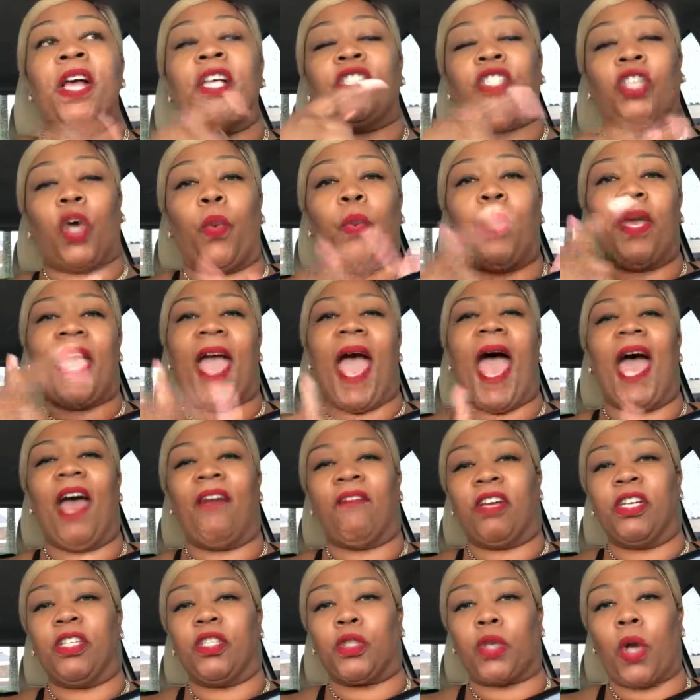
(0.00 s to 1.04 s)
So we
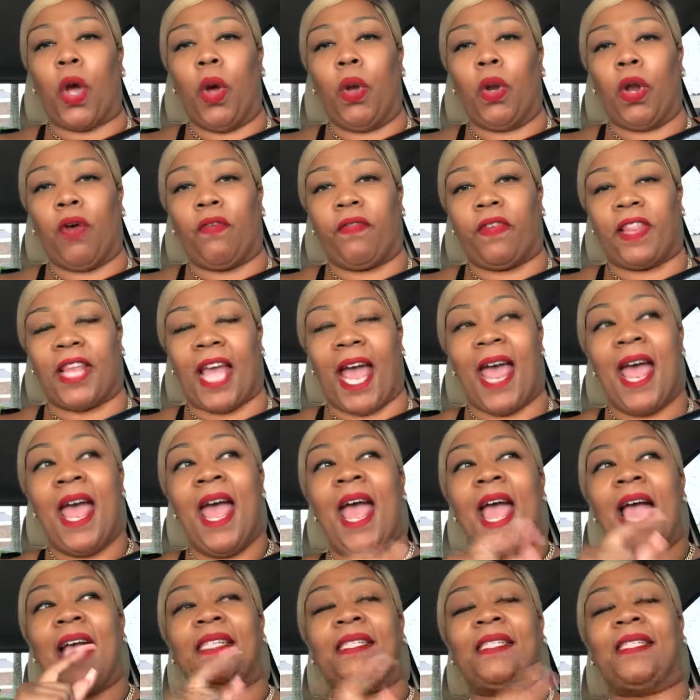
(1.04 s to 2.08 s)
have control over that.
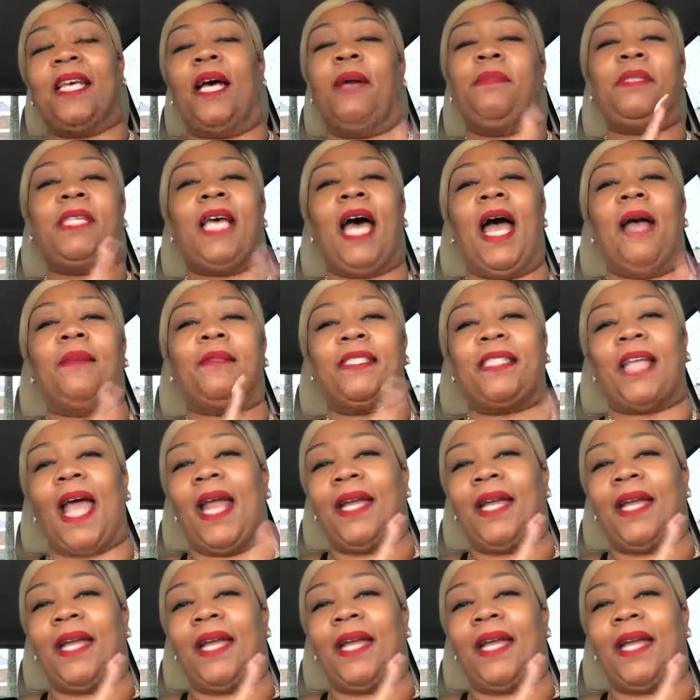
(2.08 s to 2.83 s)
And sometimes